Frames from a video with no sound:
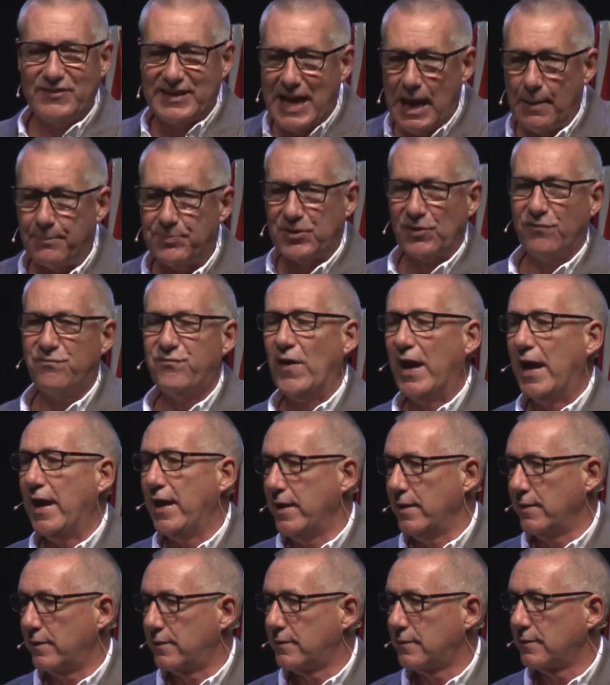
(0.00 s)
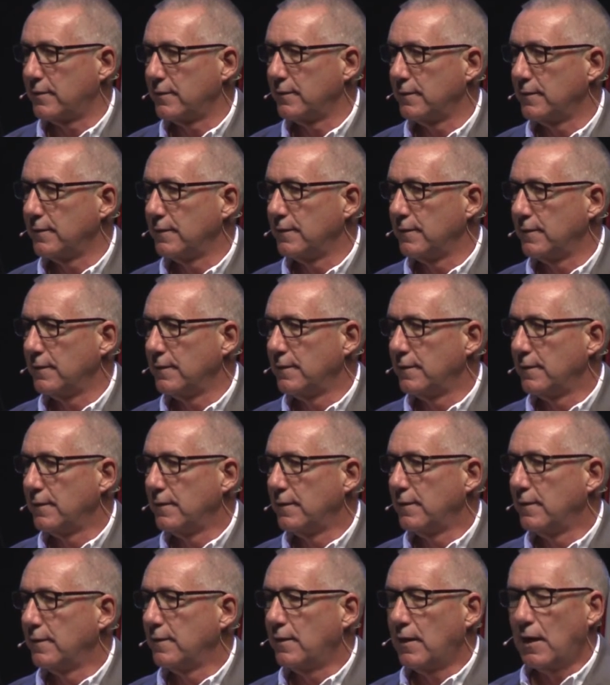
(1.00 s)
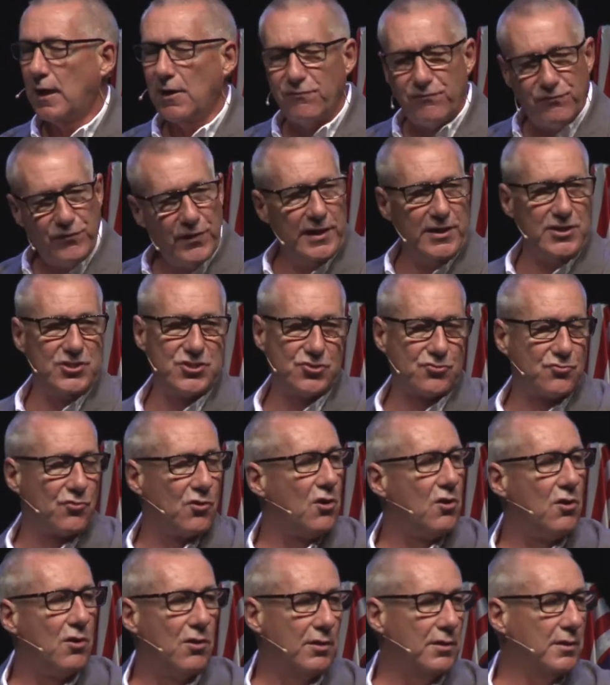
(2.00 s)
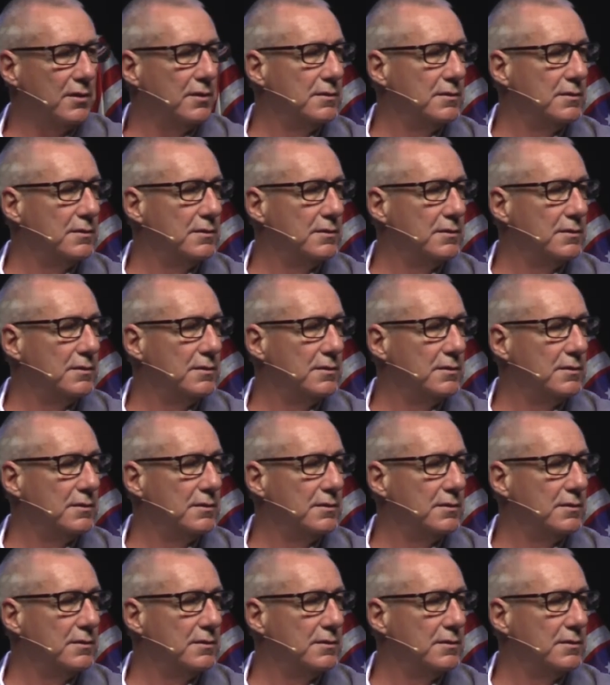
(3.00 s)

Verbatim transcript: kept the faith. I've finished strong.